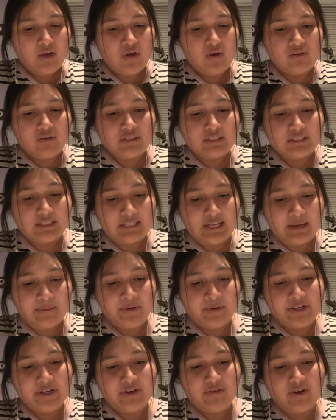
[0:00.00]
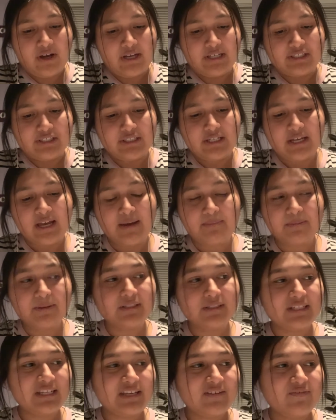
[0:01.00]
Celebrity crush.
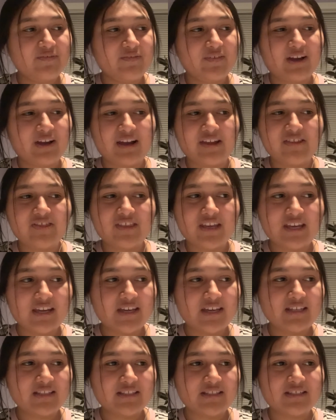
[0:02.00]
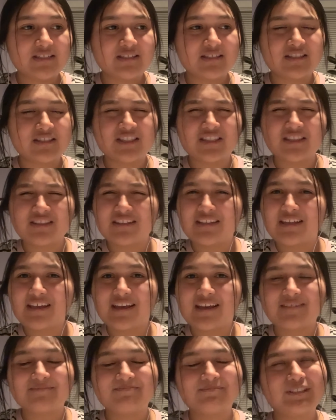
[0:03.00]
I think it's,
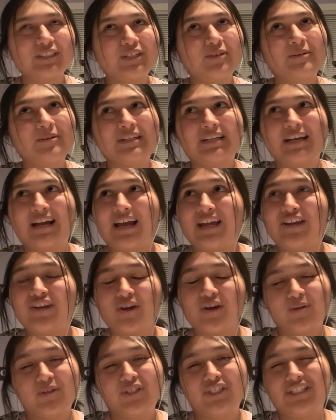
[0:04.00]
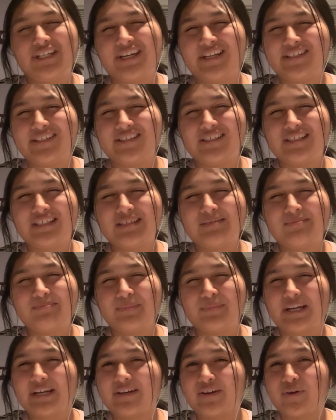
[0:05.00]
you know what? I know she changed it,
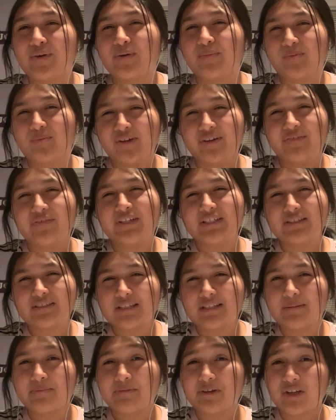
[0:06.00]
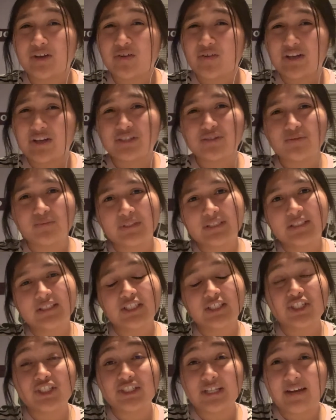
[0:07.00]
but I know her previous celebrity crush was the
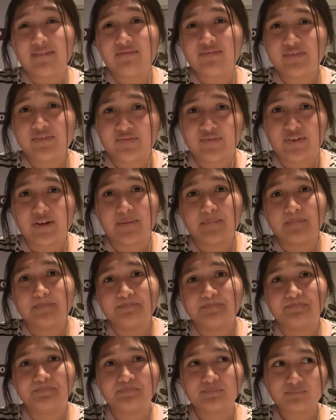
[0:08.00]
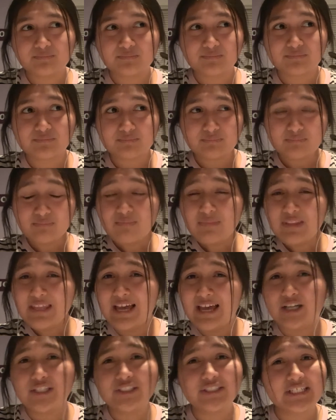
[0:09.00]
chef from
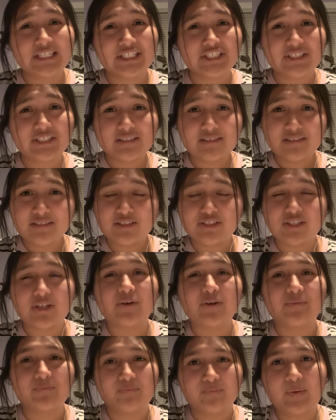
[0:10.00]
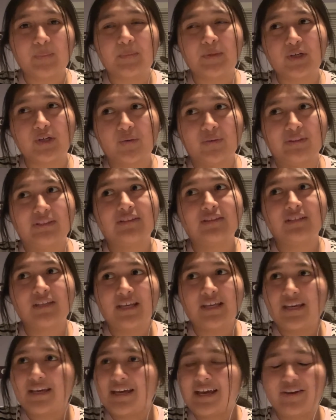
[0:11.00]
Hell's Kitchen. So I'm going to go with,
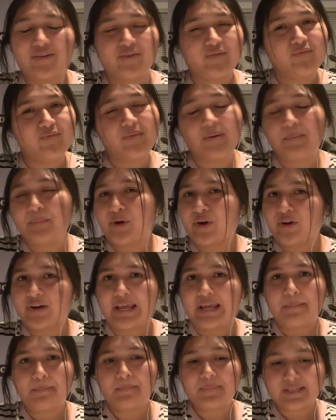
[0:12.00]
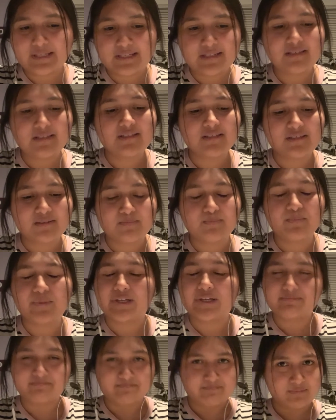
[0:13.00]
I don't remember her name,
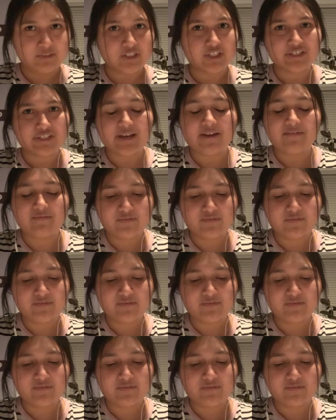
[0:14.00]
but the chef.